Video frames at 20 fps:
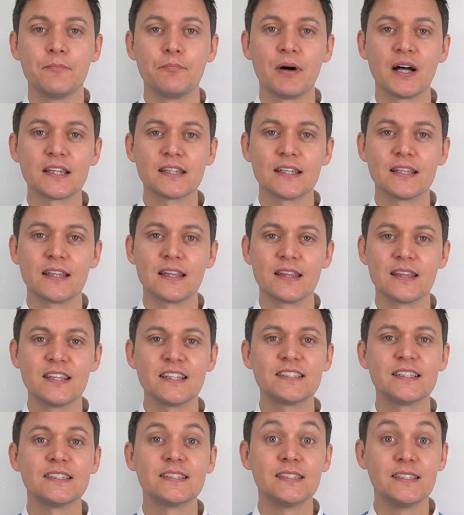But
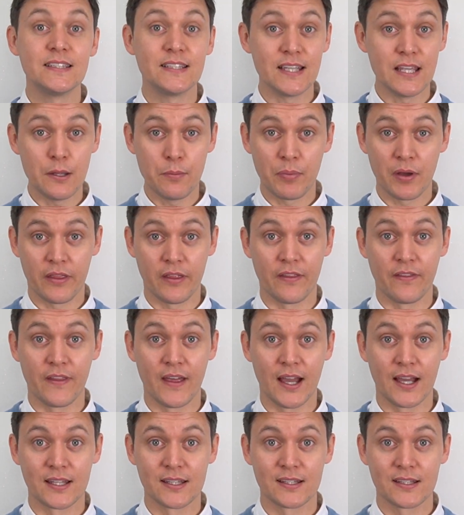this is deeper than
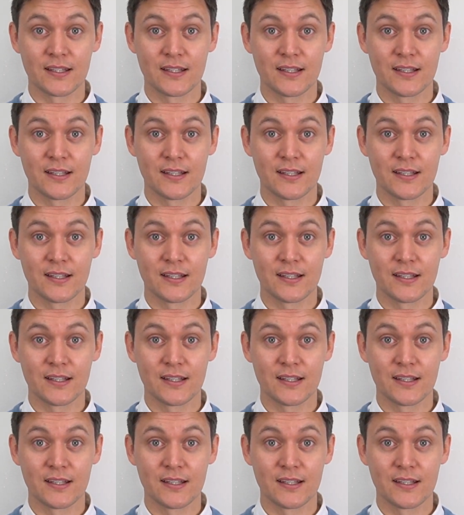that.